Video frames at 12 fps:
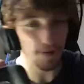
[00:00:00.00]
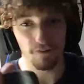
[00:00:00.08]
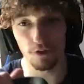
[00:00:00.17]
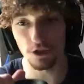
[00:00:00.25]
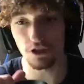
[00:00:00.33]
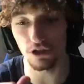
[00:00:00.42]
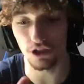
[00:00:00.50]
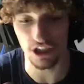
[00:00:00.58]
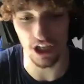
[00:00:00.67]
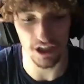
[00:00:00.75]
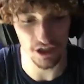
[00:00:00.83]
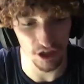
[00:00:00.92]
It feels a little
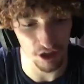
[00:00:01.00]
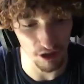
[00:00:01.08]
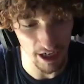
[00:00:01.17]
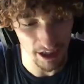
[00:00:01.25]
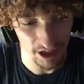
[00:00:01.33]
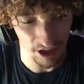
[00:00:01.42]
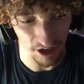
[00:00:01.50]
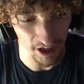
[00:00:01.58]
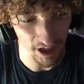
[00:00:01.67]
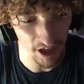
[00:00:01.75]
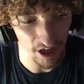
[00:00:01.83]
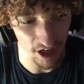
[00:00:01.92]
sus. So I
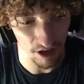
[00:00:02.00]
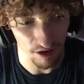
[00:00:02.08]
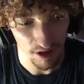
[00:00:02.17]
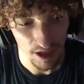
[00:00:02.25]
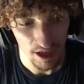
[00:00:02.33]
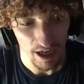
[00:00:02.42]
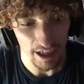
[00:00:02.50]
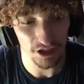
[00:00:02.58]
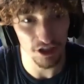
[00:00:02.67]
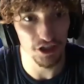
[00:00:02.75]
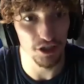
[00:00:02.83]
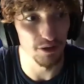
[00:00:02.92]
started
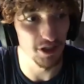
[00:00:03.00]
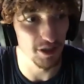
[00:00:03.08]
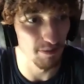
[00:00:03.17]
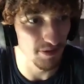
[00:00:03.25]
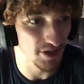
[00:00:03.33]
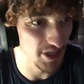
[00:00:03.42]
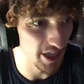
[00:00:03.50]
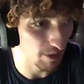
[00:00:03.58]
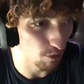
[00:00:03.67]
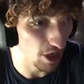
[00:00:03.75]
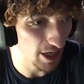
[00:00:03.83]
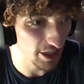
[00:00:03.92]
doing some
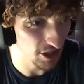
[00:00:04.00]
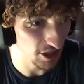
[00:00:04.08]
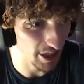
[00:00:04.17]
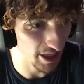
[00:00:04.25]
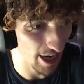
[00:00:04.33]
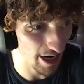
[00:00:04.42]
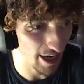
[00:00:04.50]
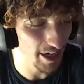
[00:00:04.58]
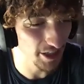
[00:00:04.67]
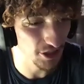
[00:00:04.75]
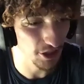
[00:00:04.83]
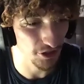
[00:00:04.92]
Well, actually, I
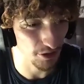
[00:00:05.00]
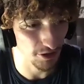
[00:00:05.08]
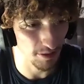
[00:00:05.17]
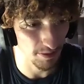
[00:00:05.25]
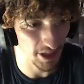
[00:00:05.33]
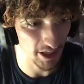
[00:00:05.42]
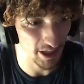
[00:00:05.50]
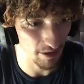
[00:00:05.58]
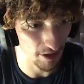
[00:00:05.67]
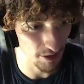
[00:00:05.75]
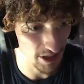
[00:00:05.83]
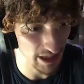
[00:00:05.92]
didn't start doing some digging.
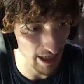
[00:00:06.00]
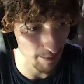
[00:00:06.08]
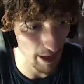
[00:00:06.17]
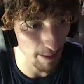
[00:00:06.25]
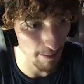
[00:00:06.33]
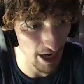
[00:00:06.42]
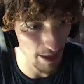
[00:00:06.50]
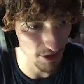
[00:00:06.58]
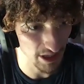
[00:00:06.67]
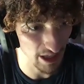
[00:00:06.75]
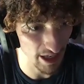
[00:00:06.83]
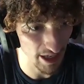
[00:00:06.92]
It was like my mom
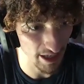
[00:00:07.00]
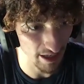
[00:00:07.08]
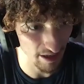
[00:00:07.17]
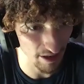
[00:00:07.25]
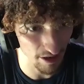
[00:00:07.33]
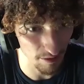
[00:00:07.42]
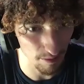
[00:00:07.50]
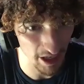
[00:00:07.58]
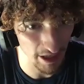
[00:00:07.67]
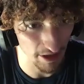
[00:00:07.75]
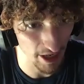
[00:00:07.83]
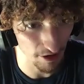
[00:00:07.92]
was like,
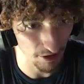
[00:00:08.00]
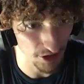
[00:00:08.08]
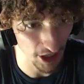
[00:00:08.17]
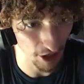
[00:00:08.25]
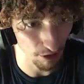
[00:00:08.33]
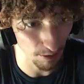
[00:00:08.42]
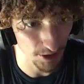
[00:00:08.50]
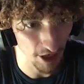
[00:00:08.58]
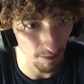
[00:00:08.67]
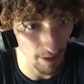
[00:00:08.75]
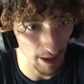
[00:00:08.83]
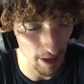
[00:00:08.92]
now there's like a group chat
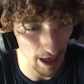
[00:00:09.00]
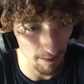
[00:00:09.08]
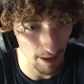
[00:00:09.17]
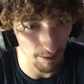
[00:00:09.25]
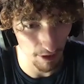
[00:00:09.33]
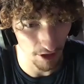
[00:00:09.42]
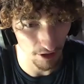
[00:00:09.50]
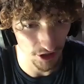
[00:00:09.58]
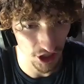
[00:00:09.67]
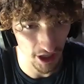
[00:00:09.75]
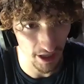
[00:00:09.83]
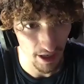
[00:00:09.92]
with my mom, my brother, and
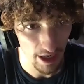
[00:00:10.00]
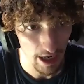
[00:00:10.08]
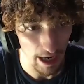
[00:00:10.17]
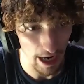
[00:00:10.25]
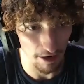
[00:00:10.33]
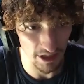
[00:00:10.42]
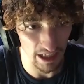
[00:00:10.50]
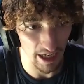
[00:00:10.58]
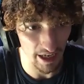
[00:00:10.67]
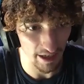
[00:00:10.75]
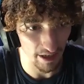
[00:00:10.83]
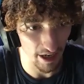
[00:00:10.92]
shit. I was
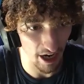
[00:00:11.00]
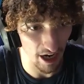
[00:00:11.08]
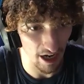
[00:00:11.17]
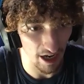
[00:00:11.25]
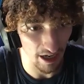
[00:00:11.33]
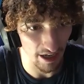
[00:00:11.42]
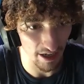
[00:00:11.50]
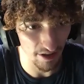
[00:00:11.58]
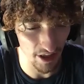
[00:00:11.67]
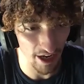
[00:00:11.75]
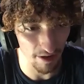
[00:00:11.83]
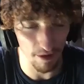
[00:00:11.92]
like,
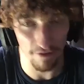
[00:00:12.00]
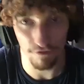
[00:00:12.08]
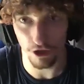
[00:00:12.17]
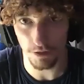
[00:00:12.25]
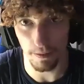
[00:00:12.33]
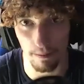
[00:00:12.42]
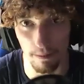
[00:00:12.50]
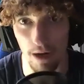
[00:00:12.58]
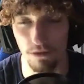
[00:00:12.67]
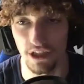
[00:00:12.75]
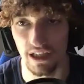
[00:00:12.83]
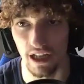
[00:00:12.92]
at first my
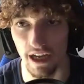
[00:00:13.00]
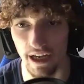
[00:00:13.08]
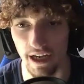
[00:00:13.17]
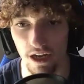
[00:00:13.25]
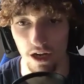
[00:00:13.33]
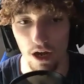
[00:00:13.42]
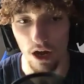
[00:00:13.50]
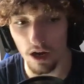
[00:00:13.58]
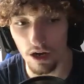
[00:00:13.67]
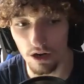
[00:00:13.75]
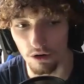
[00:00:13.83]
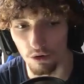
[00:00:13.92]
mom was like,
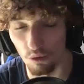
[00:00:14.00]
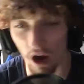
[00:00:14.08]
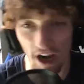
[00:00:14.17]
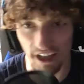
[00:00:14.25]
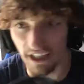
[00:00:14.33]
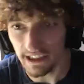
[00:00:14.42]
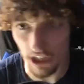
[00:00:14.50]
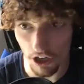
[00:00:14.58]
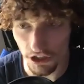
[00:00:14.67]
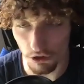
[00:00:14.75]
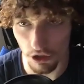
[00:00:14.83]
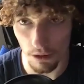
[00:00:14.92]
oh, why didn't you
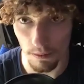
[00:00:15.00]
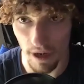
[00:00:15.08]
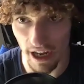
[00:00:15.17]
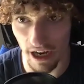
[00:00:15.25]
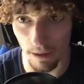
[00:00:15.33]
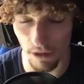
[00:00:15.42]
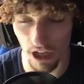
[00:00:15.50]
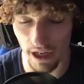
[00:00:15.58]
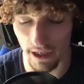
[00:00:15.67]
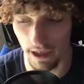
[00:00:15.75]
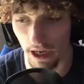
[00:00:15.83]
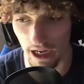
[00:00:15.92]
talk to him? And I'm
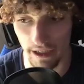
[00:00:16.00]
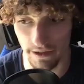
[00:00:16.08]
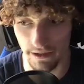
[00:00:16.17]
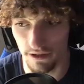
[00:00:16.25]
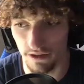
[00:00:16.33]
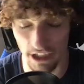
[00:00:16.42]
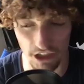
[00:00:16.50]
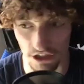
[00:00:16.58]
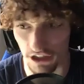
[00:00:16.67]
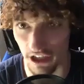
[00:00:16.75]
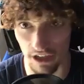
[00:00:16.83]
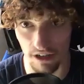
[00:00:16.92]
like, I
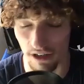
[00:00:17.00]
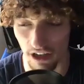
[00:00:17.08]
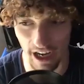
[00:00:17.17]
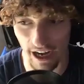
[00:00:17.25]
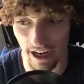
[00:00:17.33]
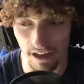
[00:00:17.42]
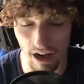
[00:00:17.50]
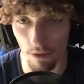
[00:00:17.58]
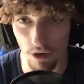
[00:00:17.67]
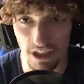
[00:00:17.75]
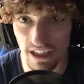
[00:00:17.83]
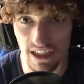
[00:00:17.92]
just didn't. Like, I
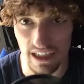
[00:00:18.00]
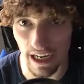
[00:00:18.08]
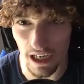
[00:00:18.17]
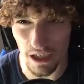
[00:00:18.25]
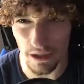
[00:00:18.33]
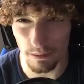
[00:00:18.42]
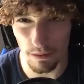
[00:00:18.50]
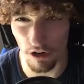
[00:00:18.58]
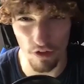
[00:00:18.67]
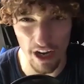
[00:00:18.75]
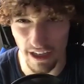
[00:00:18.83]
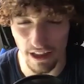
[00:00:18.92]
wasn't scared
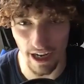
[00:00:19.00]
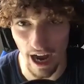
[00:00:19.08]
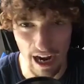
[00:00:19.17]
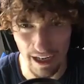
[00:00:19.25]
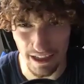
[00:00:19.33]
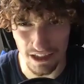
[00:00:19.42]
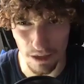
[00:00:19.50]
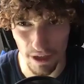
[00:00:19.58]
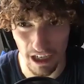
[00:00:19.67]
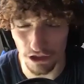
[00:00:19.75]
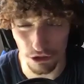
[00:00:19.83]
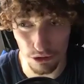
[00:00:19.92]
of any, like, hiding
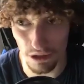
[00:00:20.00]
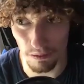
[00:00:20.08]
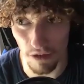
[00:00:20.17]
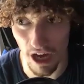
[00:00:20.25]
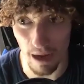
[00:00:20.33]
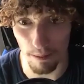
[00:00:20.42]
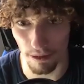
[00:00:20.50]
something. I truly am not.